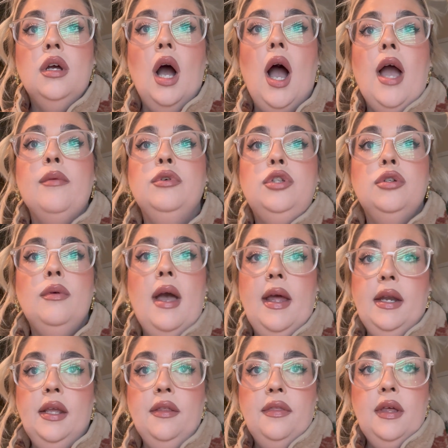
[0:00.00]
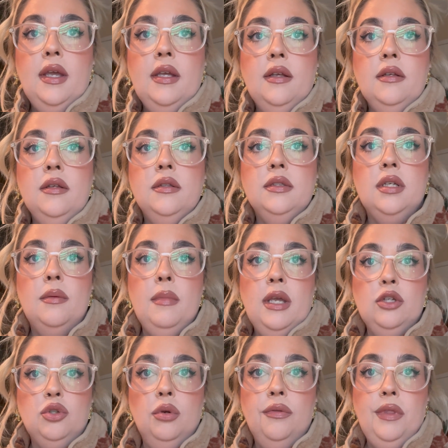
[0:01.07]
I would do anything to
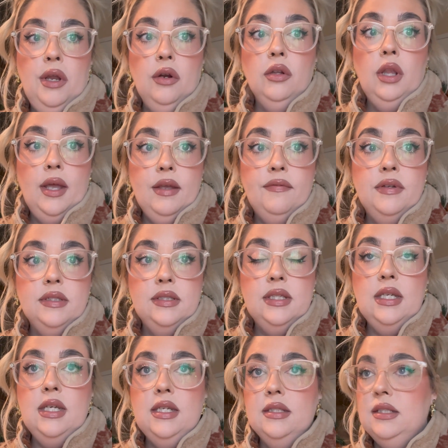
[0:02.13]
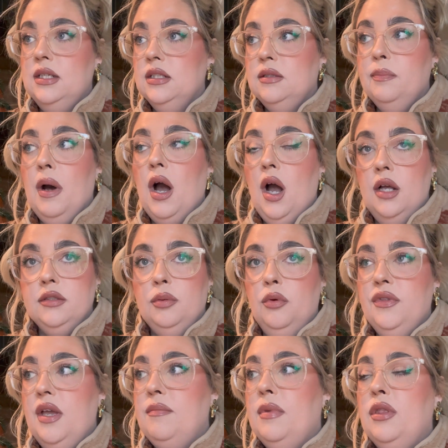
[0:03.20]
make sure their life is the easiest possible.
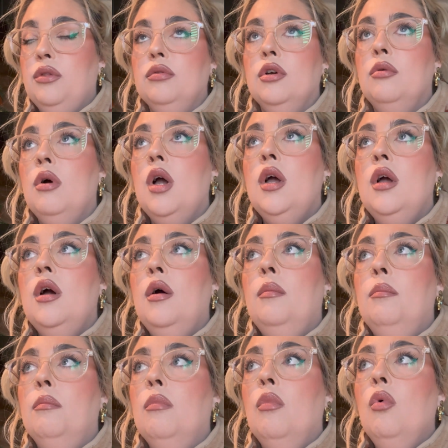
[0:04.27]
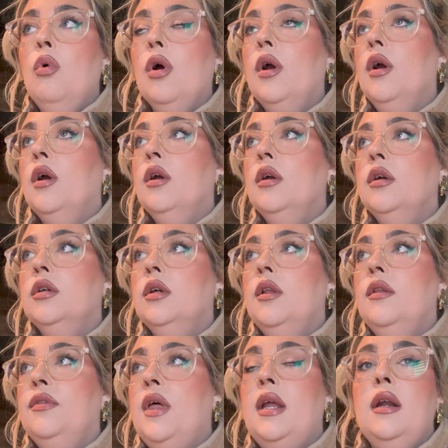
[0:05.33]
They've been through more
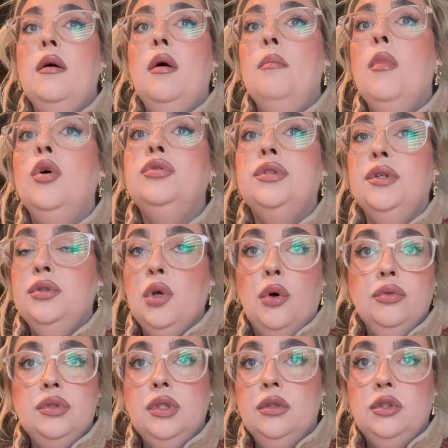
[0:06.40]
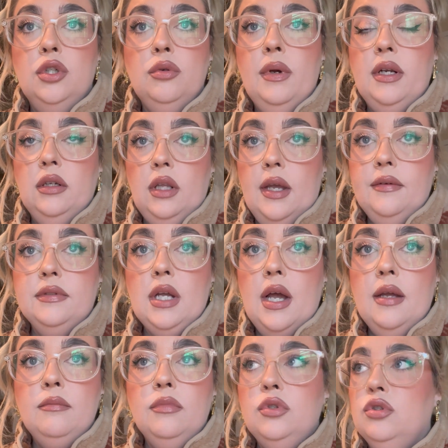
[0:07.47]
than most adults do in a
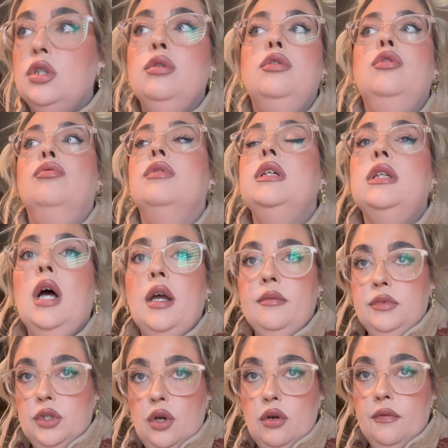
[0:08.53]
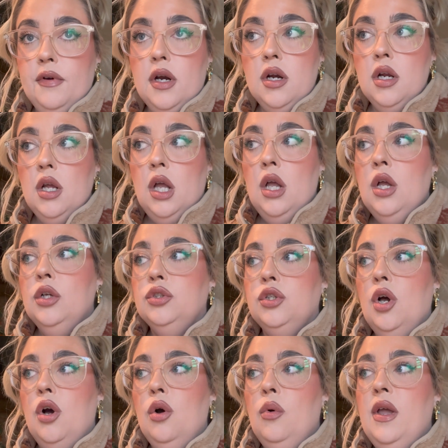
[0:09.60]
lifetime, 3 times over.
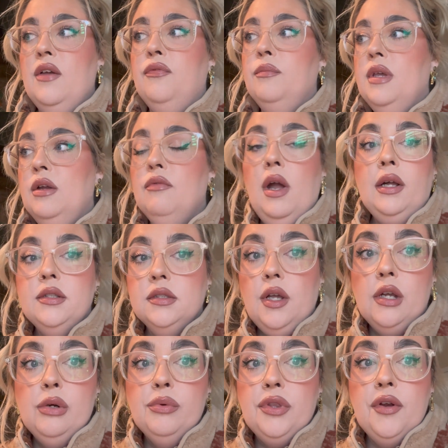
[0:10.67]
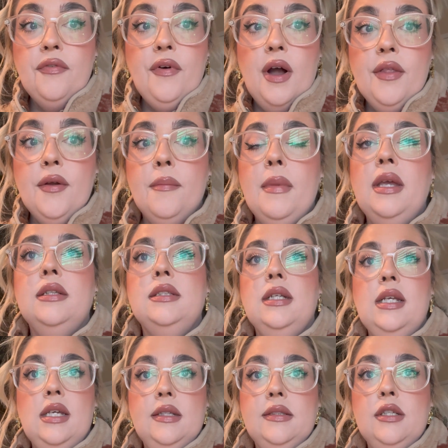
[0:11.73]
So if me reconciling with their father makes it
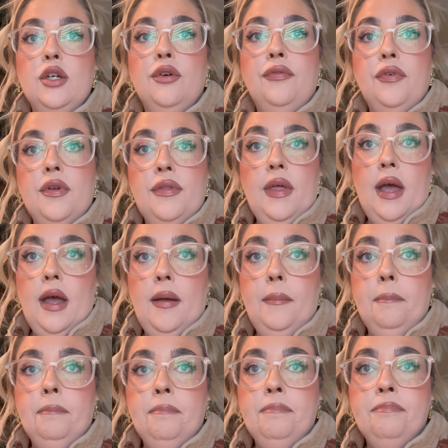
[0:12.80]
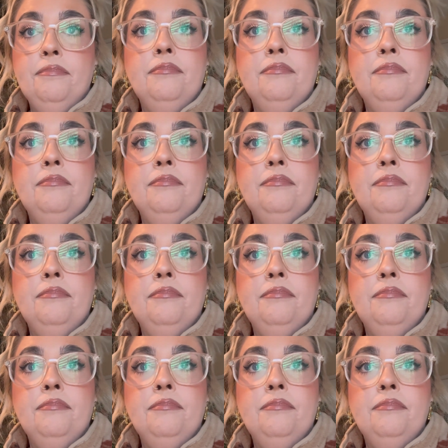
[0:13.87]
easier for them,